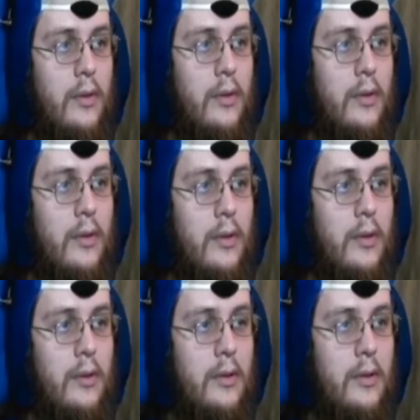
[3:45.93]

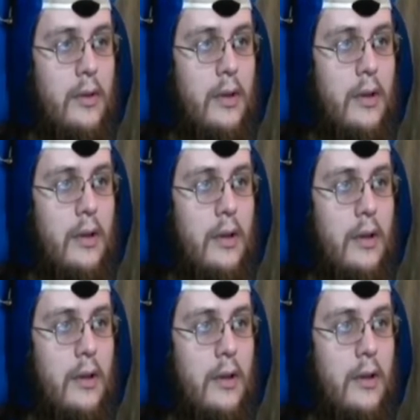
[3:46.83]

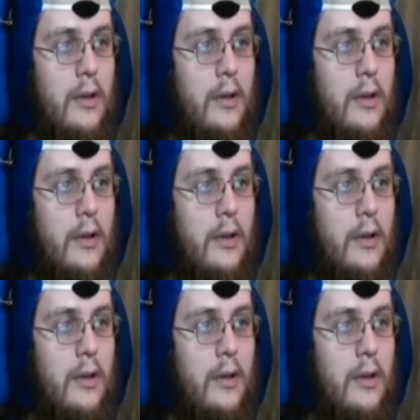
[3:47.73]
(no one is talking)